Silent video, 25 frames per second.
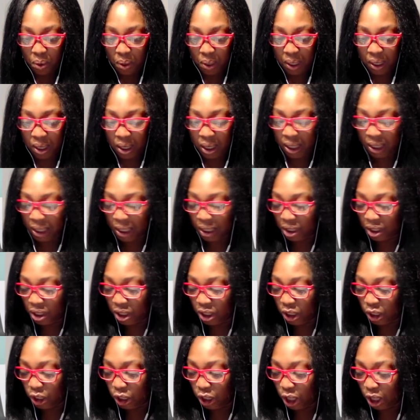there is a
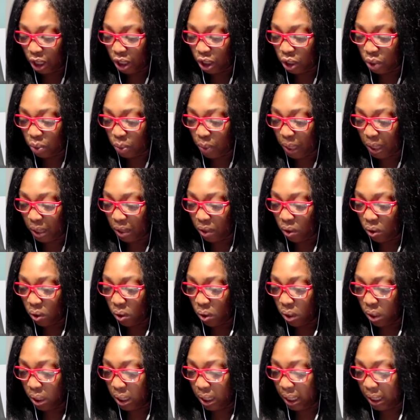judgment
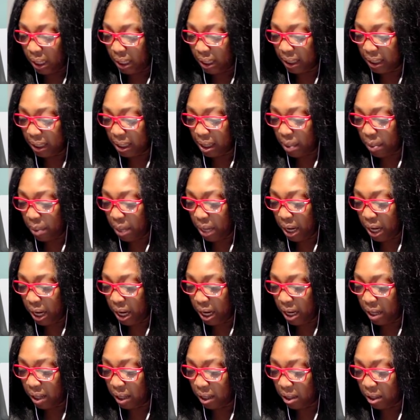call that is coming in.